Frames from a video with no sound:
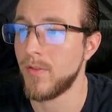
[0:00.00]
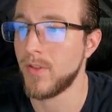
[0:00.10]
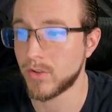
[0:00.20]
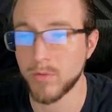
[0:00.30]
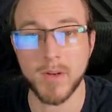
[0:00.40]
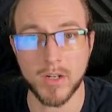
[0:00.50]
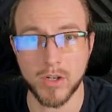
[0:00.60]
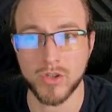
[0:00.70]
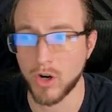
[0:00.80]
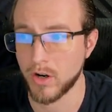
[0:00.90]
this would be a
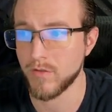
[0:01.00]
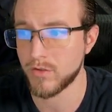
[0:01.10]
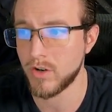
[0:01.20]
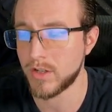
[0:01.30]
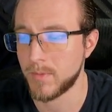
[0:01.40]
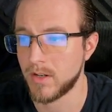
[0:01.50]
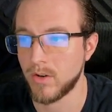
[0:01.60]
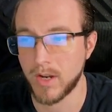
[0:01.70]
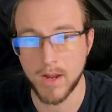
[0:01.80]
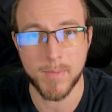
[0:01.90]
good target retracement,
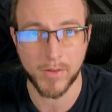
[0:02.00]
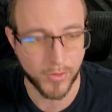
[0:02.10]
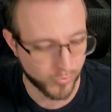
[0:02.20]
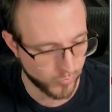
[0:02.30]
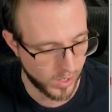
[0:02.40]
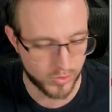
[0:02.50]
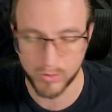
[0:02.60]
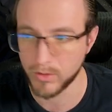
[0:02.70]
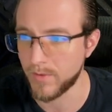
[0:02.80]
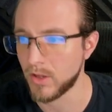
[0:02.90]
okay? About the
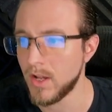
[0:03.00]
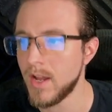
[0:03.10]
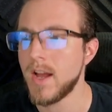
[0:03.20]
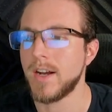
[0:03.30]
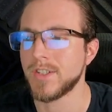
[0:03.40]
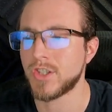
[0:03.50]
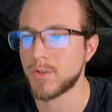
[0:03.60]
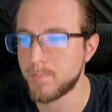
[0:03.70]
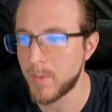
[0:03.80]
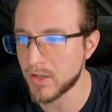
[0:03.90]
382 level,
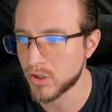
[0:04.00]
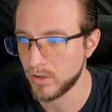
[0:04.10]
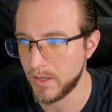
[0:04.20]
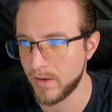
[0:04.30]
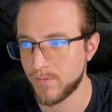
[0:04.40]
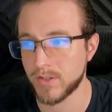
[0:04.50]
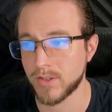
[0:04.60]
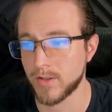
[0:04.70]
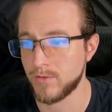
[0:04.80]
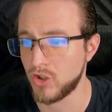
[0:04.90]
especially if this
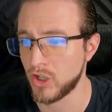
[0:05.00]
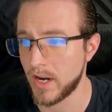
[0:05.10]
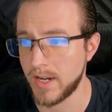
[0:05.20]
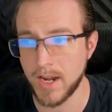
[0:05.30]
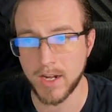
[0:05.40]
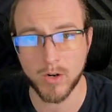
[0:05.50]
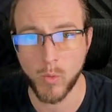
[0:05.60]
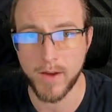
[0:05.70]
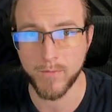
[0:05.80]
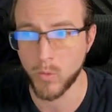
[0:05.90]
is a gigantic
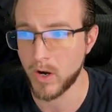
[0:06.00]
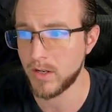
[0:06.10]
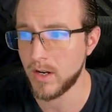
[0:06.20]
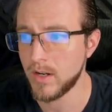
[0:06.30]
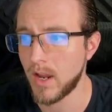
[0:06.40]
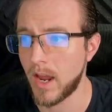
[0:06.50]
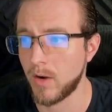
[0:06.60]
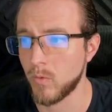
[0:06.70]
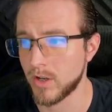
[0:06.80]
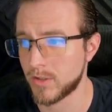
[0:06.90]
wave one,
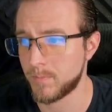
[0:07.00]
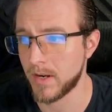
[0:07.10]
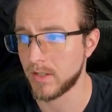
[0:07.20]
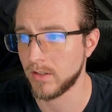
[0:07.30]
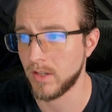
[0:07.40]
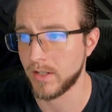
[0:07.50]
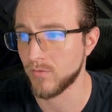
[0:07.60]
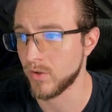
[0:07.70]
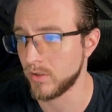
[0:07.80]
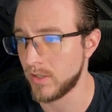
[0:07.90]
and we're expecting like a
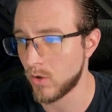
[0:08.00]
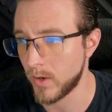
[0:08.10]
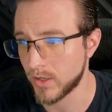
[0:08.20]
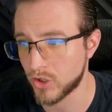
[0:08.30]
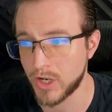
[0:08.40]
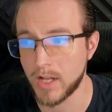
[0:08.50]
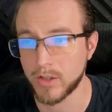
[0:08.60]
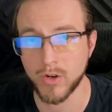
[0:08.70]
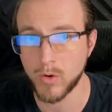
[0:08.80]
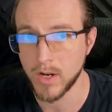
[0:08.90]
really quick,
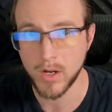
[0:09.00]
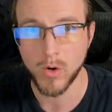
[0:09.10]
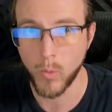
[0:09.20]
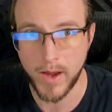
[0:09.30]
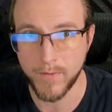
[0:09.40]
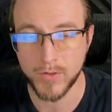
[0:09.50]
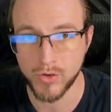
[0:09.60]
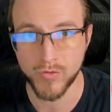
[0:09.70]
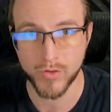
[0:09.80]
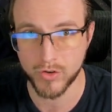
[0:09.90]
shallow wave
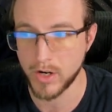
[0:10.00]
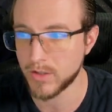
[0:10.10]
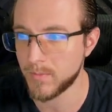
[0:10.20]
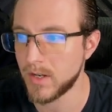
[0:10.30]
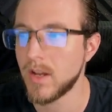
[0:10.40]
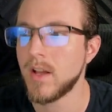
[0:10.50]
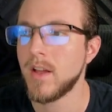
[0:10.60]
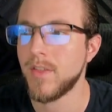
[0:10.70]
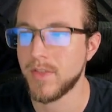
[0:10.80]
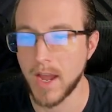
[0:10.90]
two retracement,
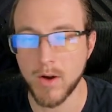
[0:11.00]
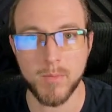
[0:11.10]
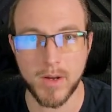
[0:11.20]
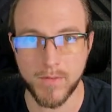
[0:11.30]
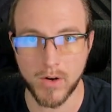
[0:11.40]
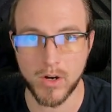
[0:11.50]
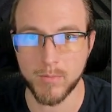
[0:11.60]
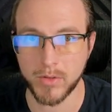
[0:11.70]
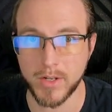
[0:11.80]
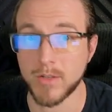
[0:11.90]
that would be a very
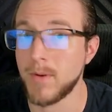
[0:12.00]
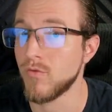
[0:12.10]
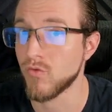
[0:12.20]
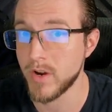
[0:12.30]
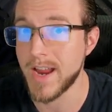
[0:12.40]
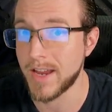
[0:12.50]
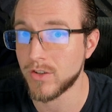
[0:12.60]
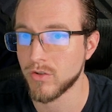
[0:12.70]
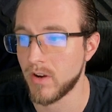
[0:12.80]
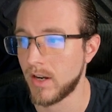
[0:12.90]
good place to be
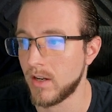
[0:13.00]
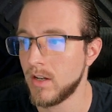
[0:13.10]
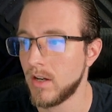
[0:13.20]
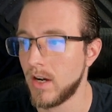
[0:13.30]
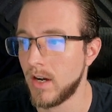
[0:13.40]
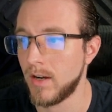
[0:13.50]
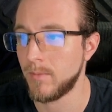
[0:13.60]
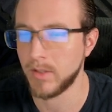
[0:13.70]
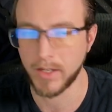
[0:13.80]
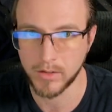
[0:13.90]
re-entering
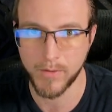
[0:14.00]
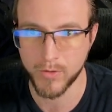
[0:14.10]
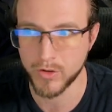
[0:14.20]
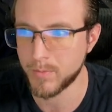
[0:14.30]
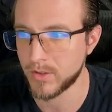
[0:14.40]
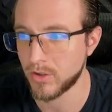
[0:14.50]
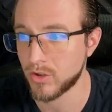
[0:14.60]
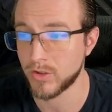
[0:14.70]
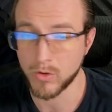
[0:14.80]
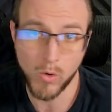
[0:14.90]
like leverage
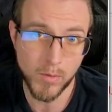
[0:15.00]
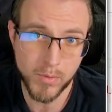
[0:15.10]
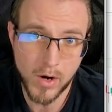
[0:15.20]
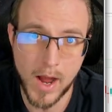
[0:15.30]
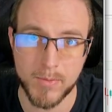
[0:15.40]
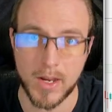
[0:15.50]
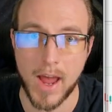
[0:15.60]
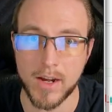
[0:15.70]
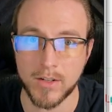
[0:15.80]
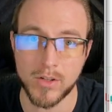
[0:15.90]
positions, or perhaps
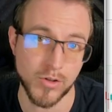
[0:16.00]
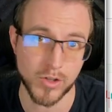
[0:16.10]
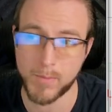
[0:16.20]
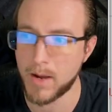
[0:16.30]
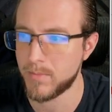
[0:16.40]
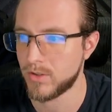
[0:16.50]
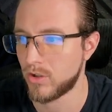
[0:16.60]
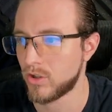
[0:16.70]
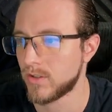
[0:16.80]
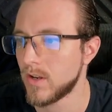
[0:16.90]
adding to your spot
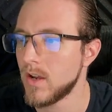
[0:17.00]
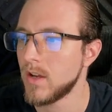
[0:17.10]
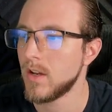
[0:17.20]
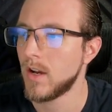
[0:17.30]
positions.